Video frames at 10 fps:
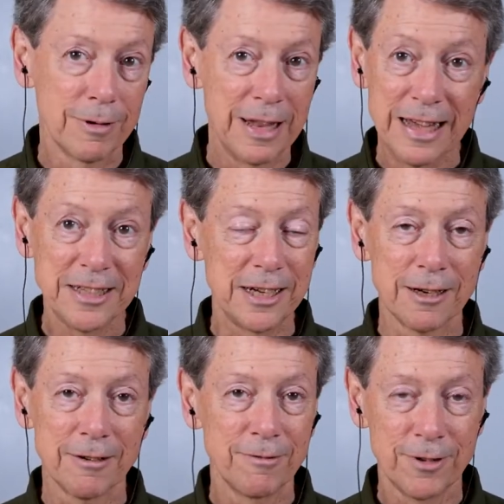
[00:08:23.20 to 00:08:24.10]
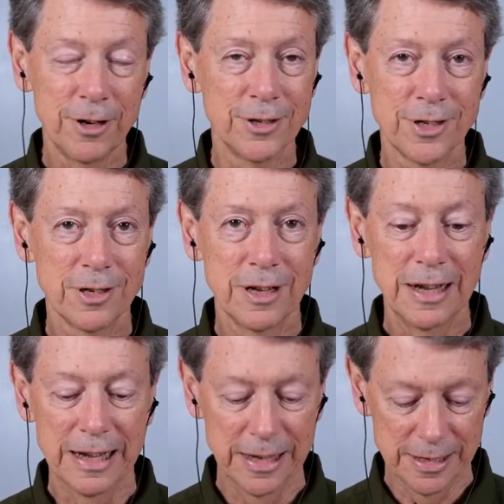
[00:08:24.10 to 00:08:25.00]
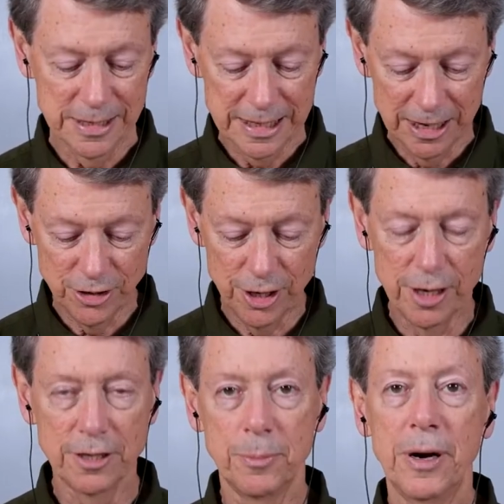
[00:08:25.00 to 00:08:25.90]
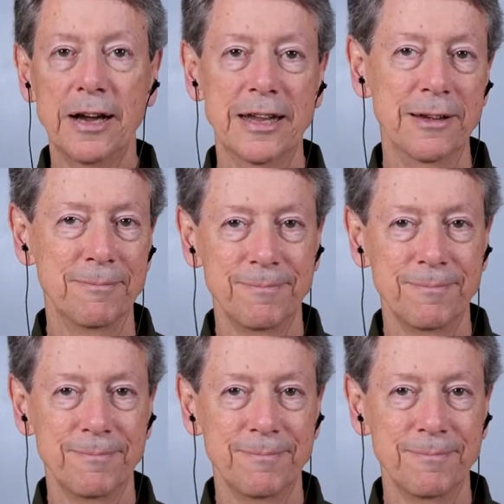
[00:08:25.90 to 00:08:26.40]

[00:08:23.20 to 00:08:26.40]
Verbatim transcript: Classic first is tension in the body.